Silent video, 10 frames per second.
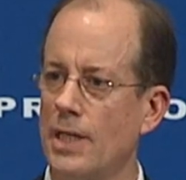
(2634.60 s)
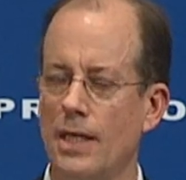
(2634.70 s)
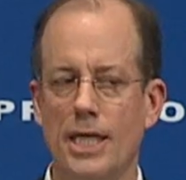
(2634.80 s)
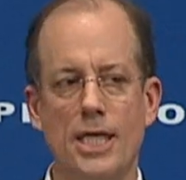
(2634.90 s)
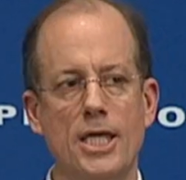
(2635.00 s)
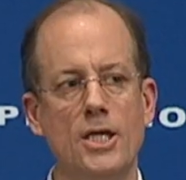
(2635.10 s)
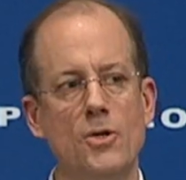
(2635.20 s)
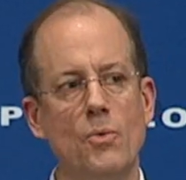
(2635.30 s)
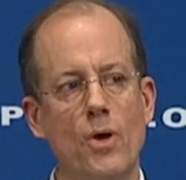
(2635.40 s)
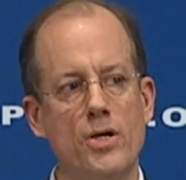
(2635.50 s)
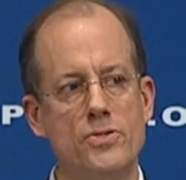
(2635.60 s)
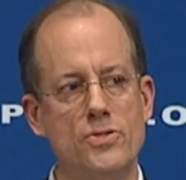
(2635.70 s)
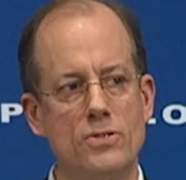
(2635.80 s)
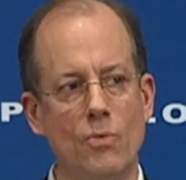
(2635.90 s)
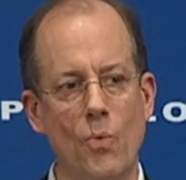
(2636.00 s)
He
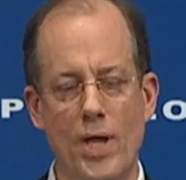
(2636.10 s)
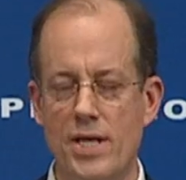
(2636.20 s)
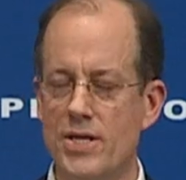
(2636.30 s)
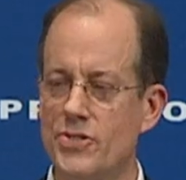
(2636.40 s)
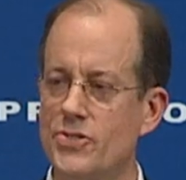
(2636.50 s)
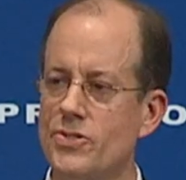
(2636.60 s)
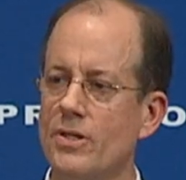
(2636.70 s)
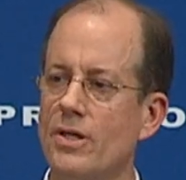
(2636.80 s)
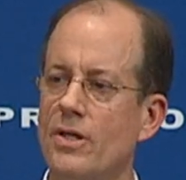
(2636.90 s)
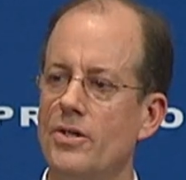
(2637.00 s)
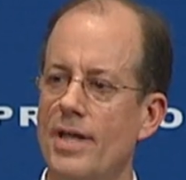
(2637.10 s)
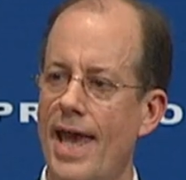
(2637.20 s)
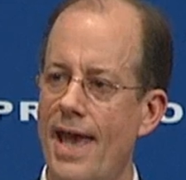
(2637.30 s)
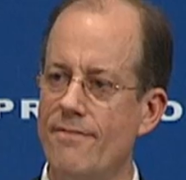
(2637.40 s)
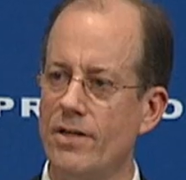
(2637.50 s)
was witness to
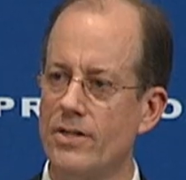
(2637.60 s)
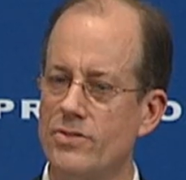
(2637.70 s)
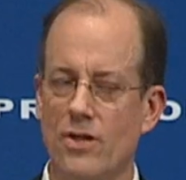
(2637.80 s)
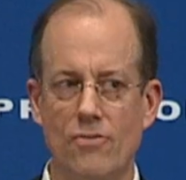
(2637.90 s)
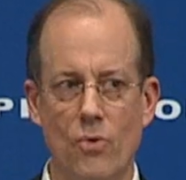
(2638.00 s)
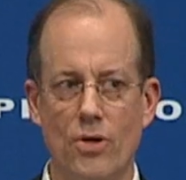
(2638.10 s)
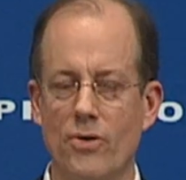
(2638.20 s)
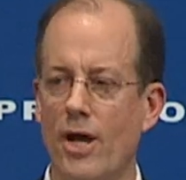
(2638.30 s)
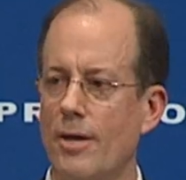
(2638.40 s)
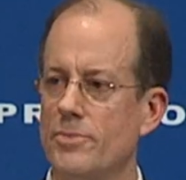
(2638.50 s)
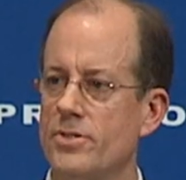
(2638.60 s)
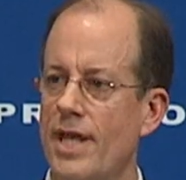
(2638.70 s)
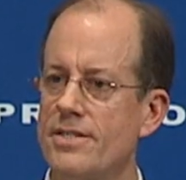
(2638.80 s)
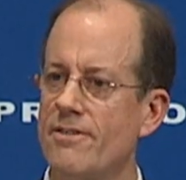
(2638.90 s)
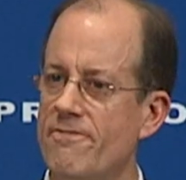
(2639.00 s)
evidence of war crimes.
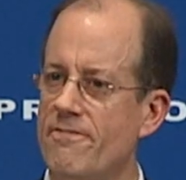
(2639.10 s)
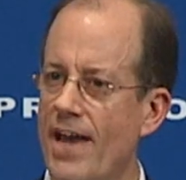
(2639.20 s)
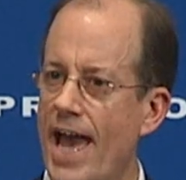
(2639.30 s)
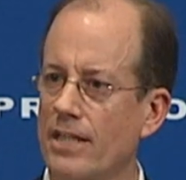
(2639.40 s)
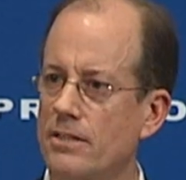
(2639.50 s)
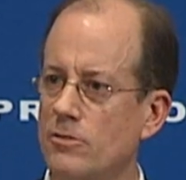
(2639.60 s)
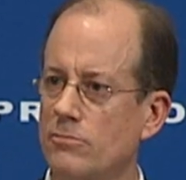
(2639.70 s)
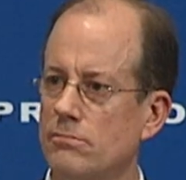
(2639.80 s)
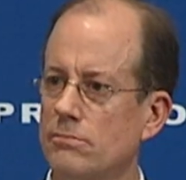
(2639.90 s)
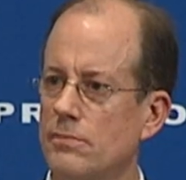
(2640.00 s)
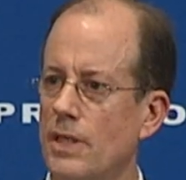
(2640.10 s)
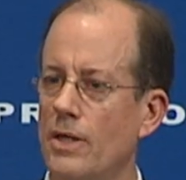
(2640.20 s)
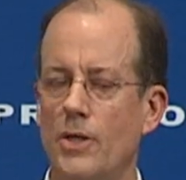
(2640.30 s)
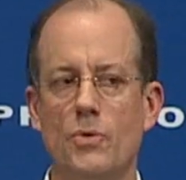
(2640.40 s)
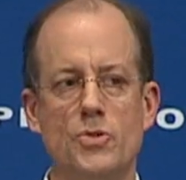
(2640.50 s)
That's a fact.
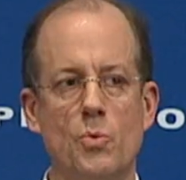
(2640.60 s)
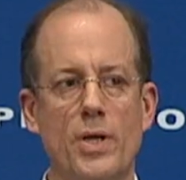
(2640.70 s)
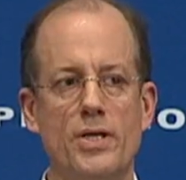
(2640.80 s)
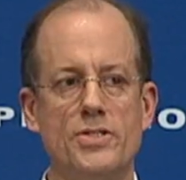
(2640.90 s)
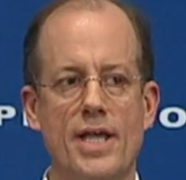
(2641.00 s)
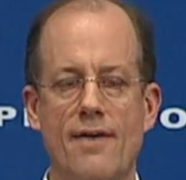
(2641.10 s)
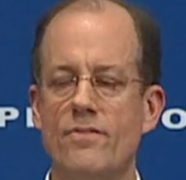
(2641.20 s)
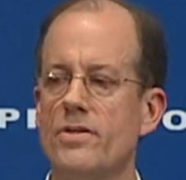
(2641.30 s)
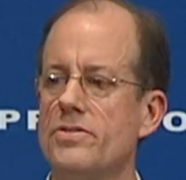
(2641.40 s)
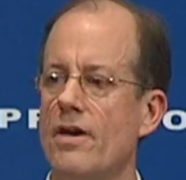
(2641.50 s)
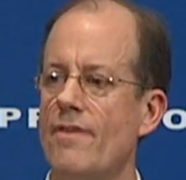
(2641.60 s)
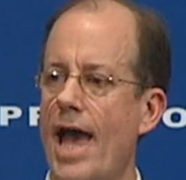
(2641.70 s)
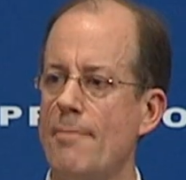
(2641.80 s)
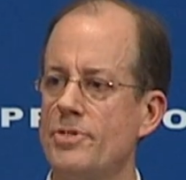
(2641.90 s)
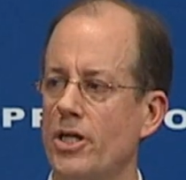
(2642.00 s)
He was witness to evidence of
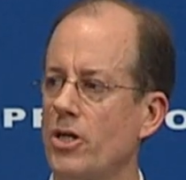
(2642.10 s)
abject